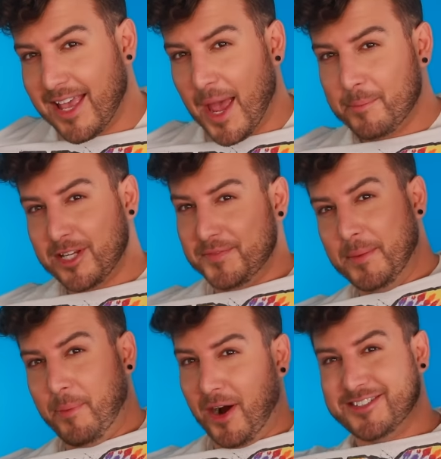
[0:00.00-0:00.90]
the
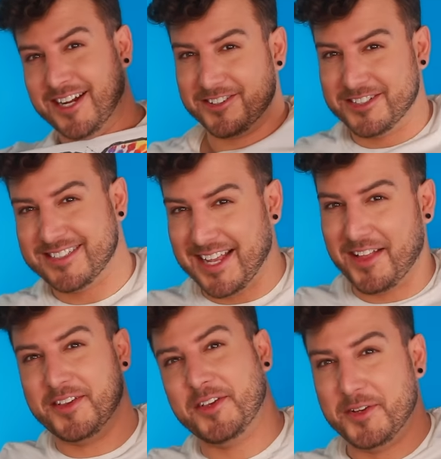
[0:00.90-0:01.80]
MTV bartender is
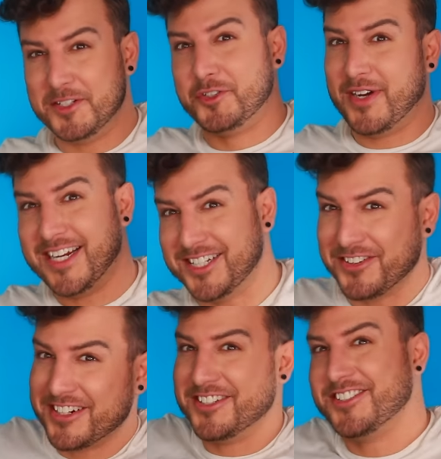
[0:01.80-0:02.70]
telling you to drink
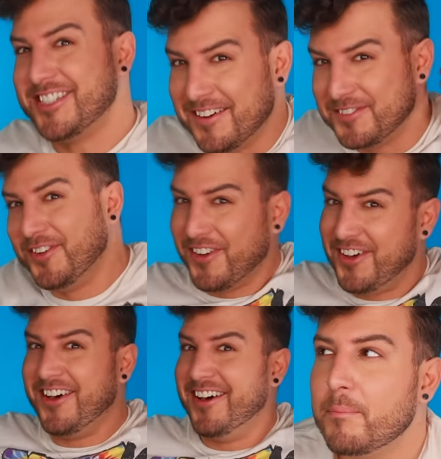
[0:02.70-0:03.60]
during your shift.
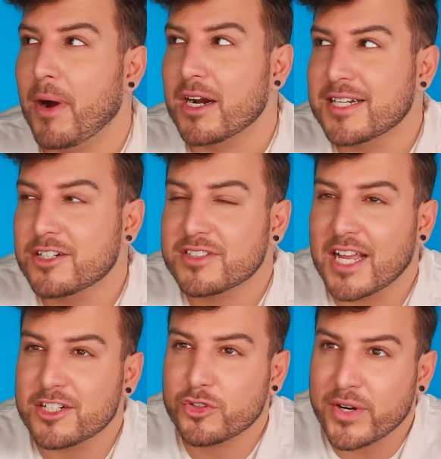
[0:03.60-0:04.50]
Ugh. Bartenders
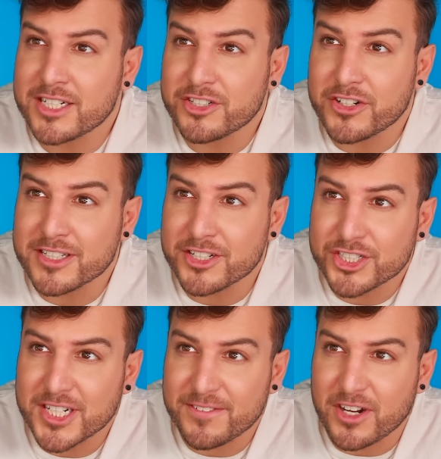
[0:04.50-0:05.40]
that drink during their
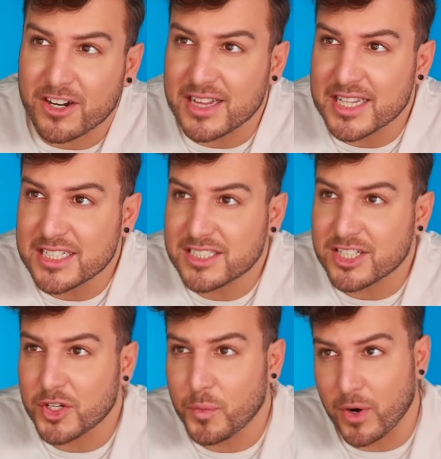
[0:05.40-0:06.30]
shift are the least
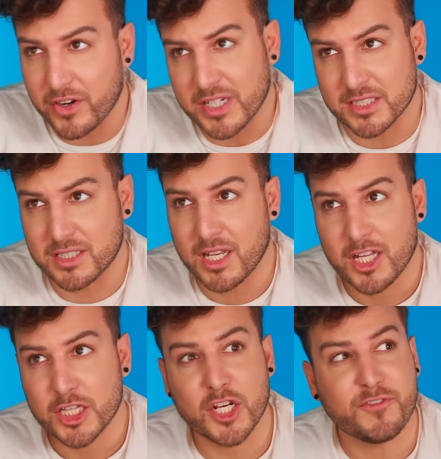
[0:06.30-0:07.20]
of your worries.
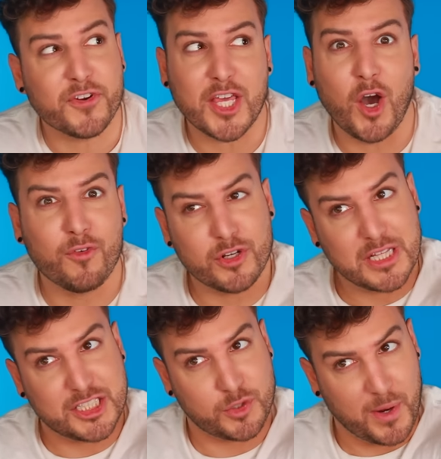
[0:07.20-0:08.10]
Look for the
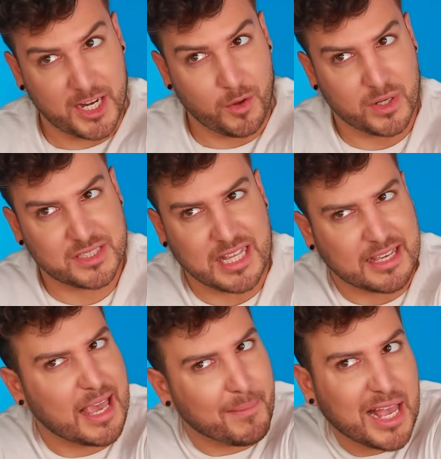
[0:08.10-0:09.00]
overly sweaty ones that
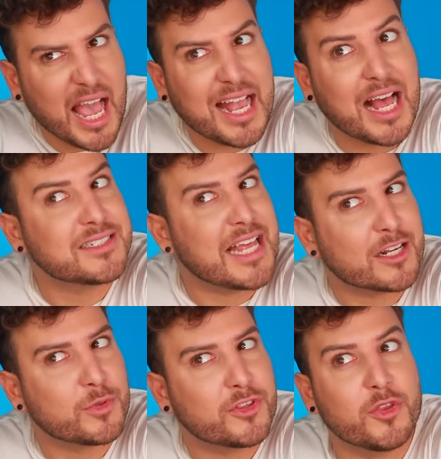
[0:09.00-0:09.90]
can't make eye
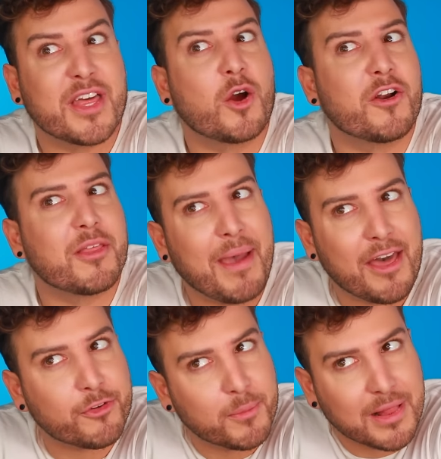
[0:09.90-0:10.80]
contact with you that go to the
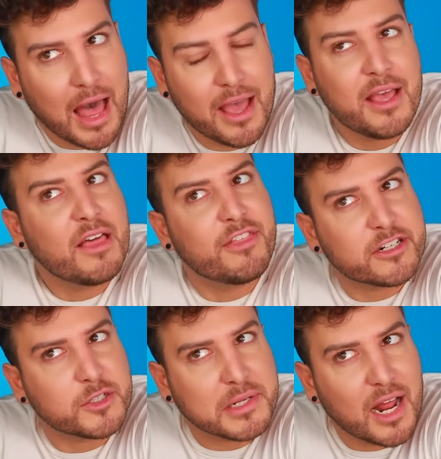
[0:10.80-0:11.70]
bathroom a lot. They're
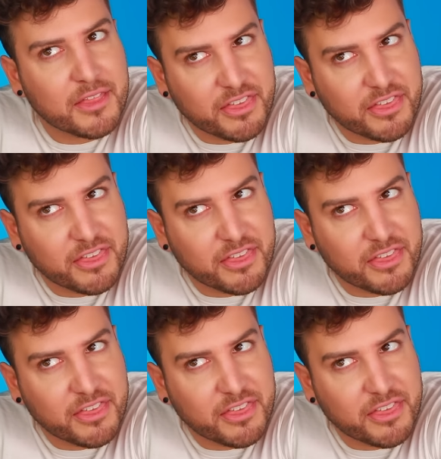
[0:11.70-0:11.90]
doing other